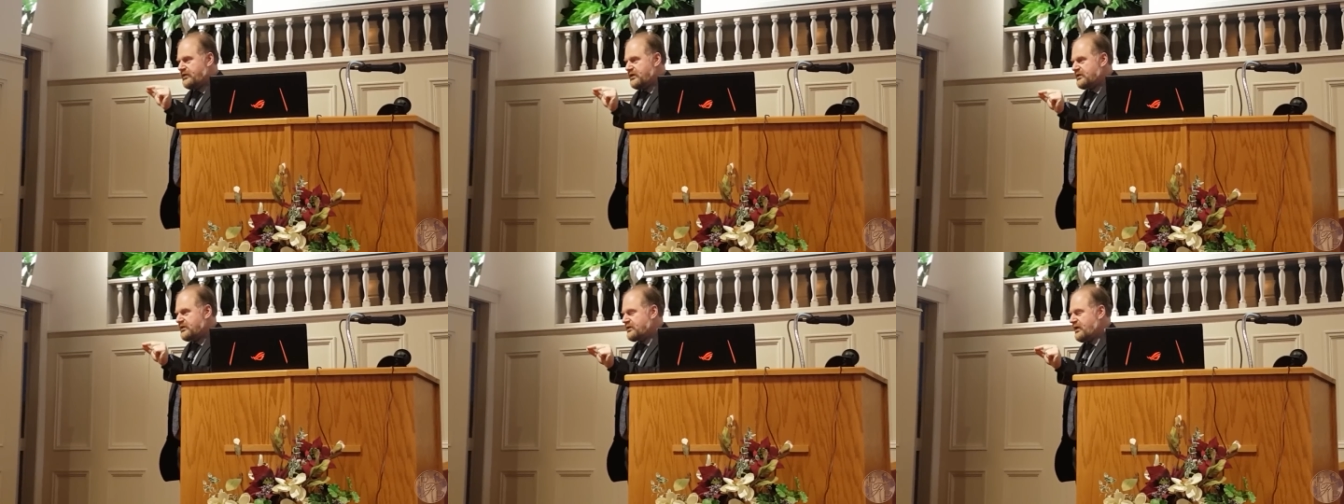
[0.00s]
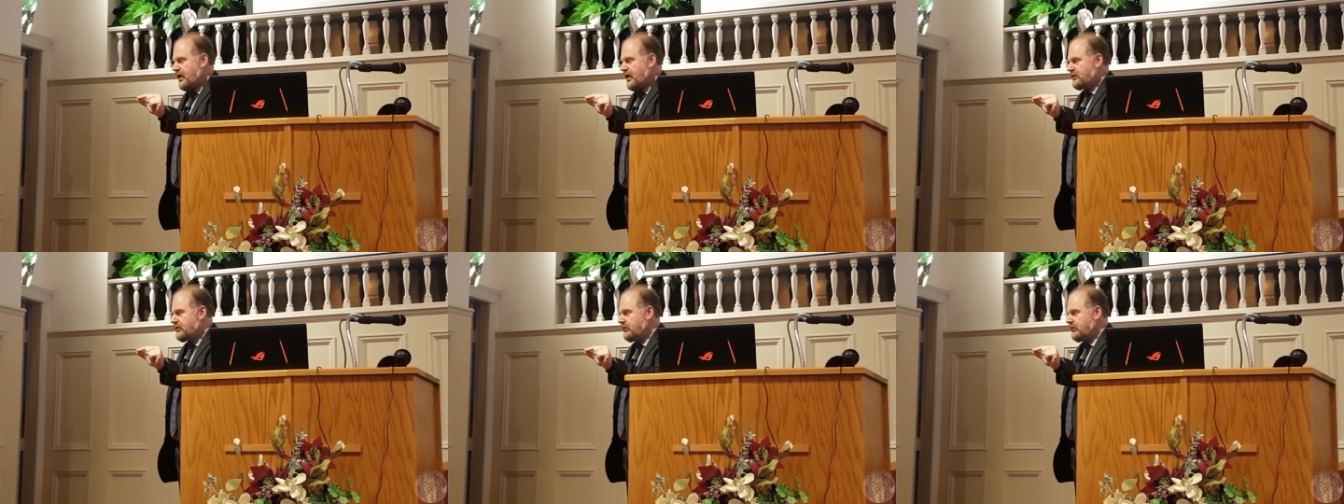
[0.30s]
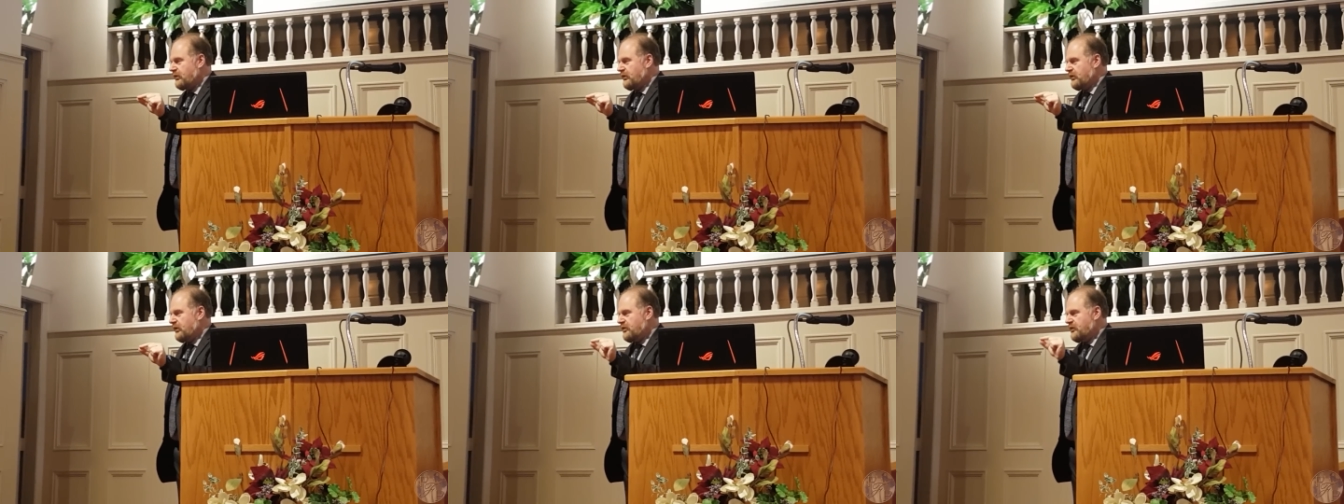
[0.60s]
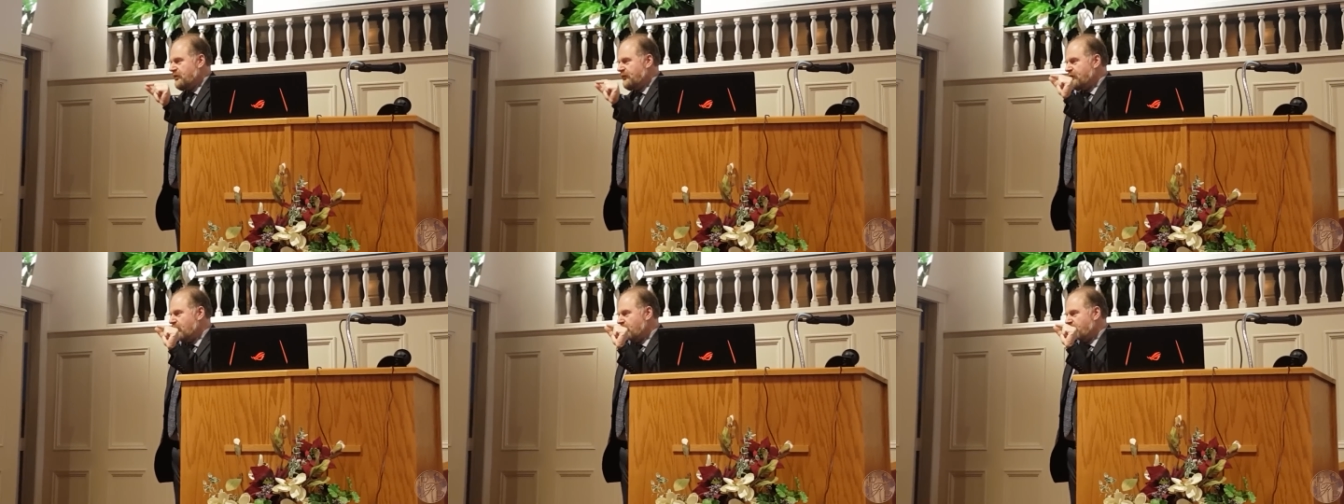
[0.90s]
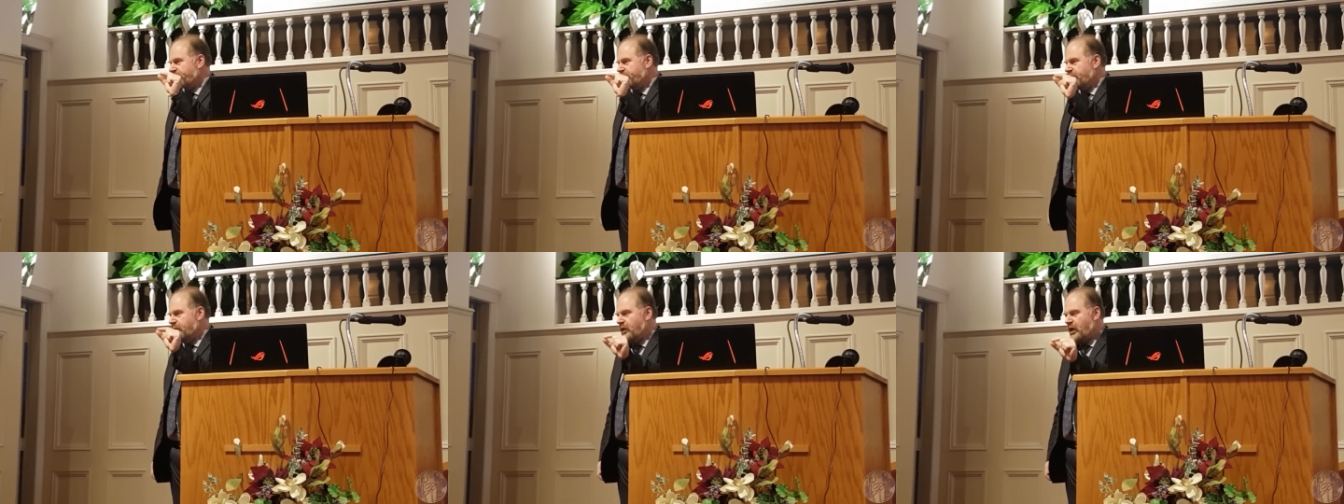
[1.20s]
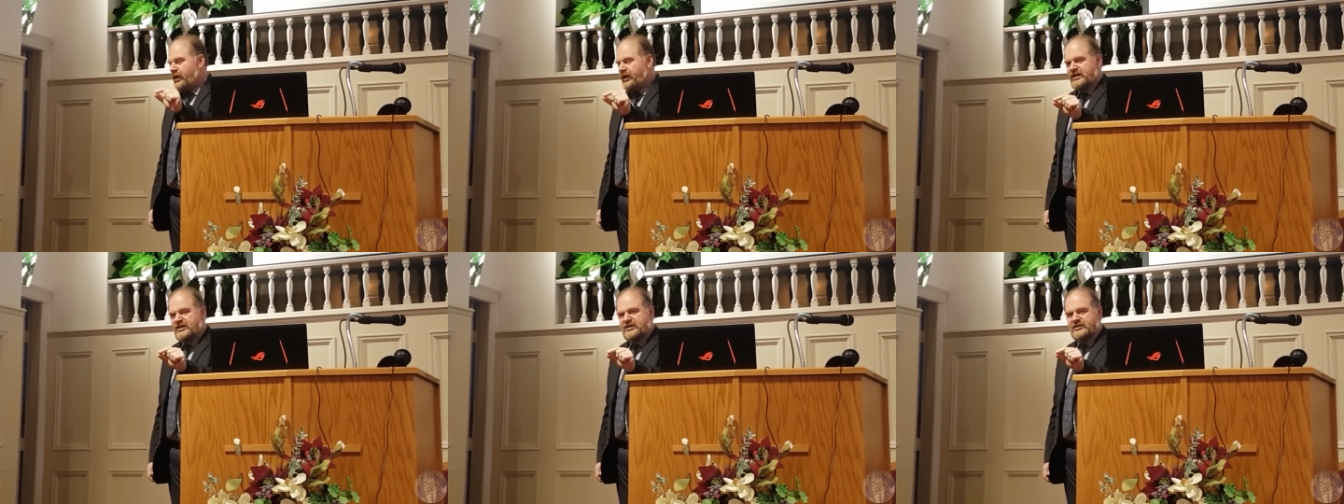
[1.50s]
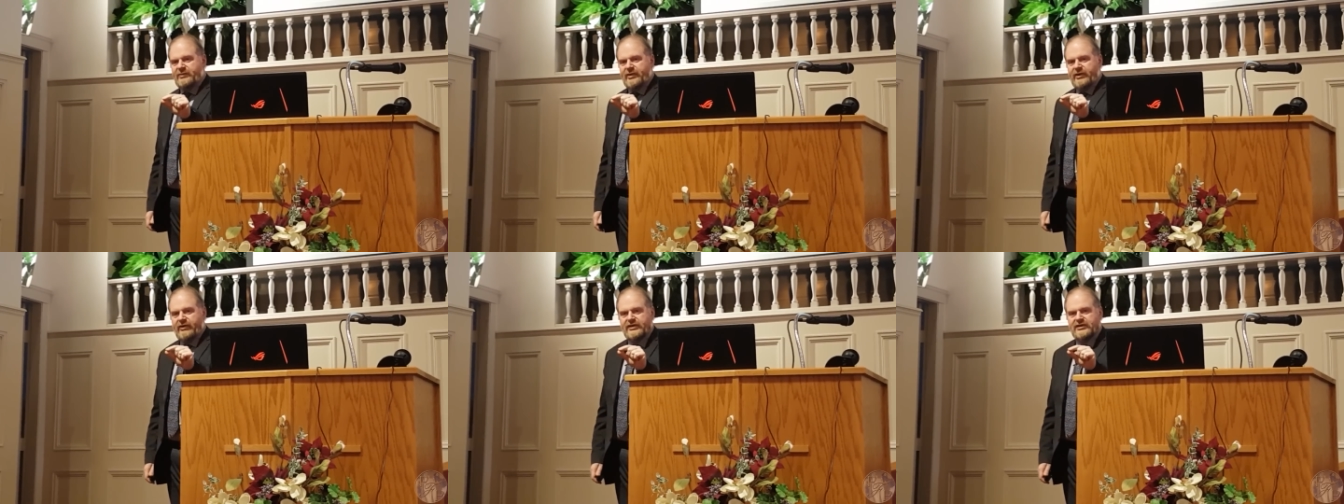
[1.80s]
to Satan in the form of demonic
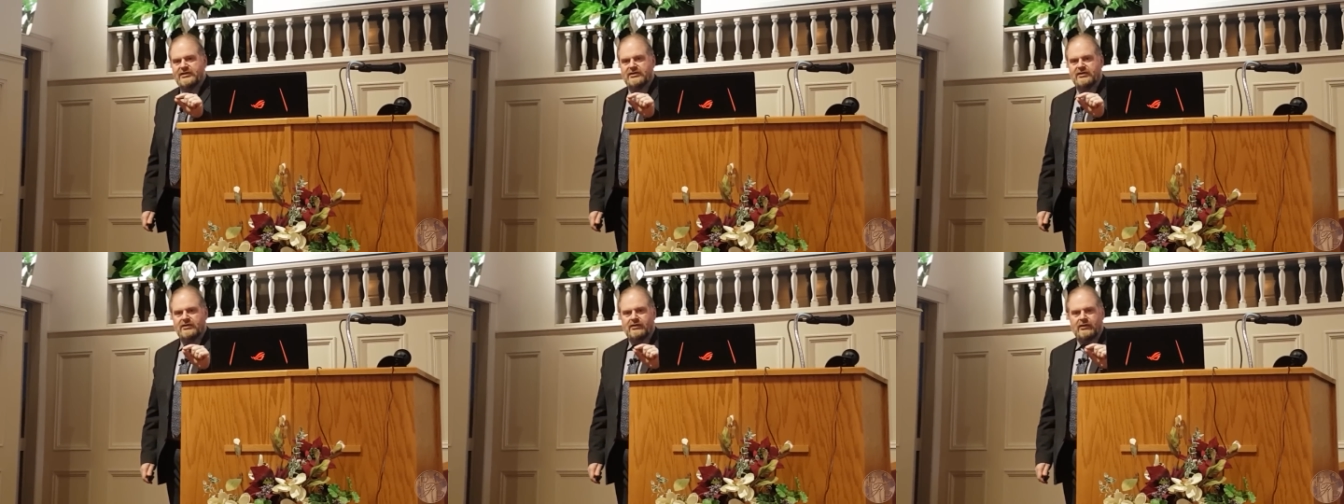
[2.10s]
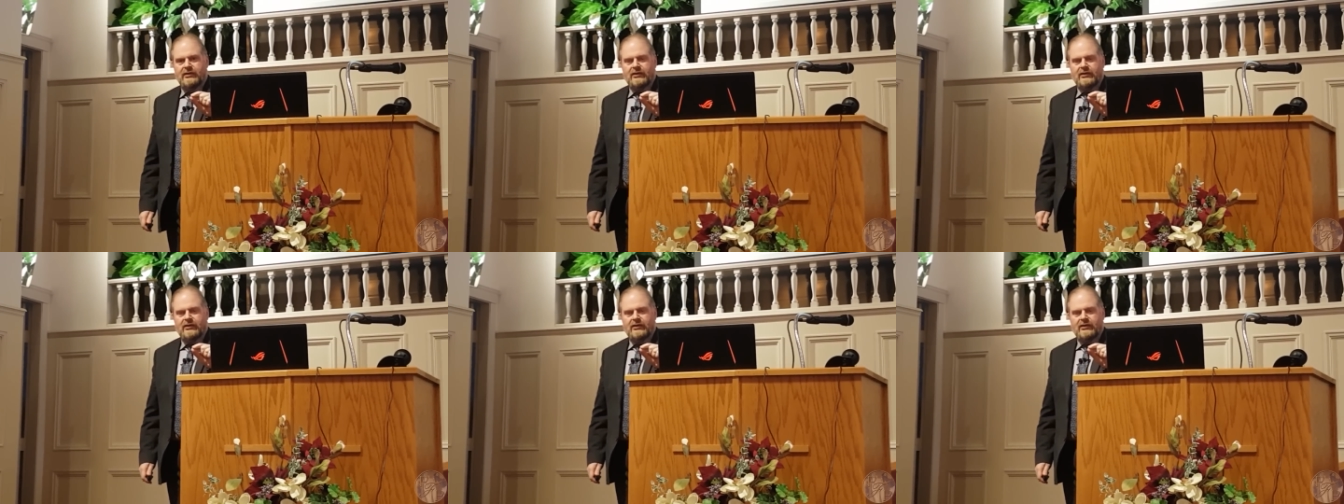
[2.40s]
spirits.